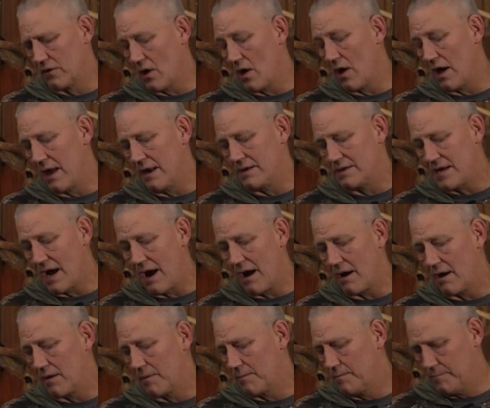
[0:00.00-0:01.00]
the
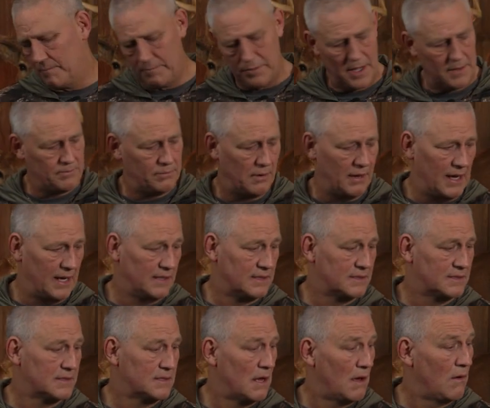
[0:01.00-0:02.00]
entire butt plate.
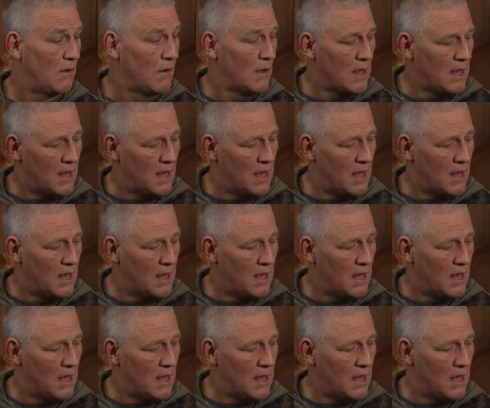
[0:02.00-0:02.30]
So